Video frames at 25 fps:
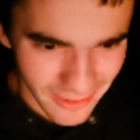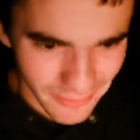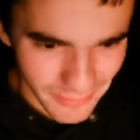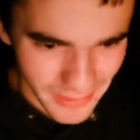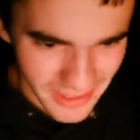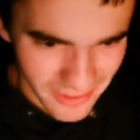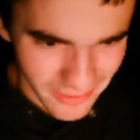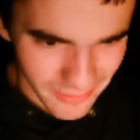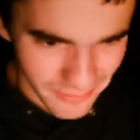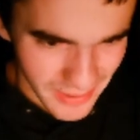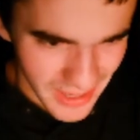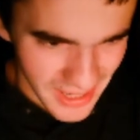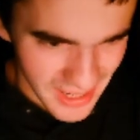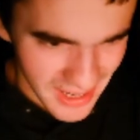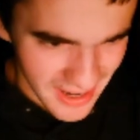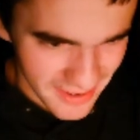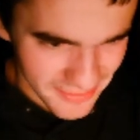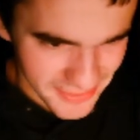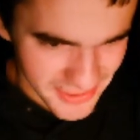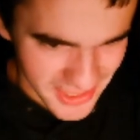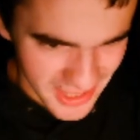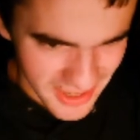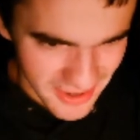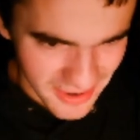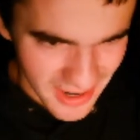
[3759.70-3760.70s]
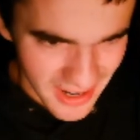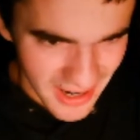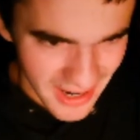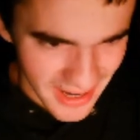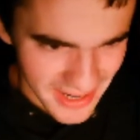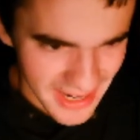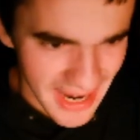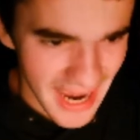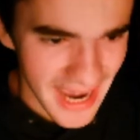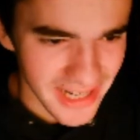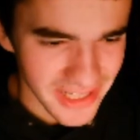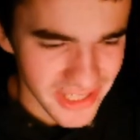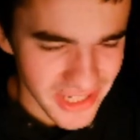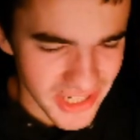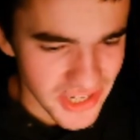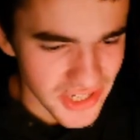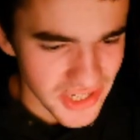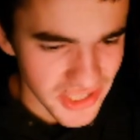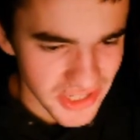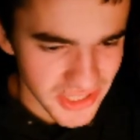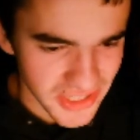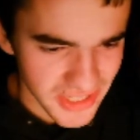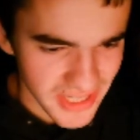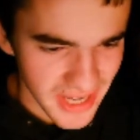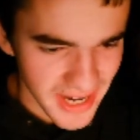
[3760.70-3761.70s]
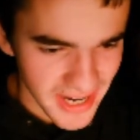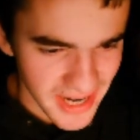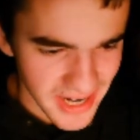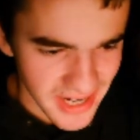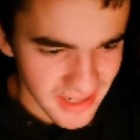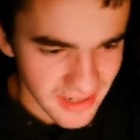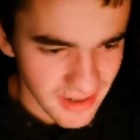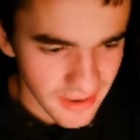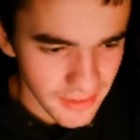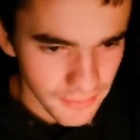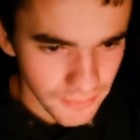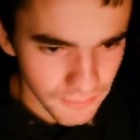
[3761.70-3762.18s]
my god, my life's so hard. Angie just saying,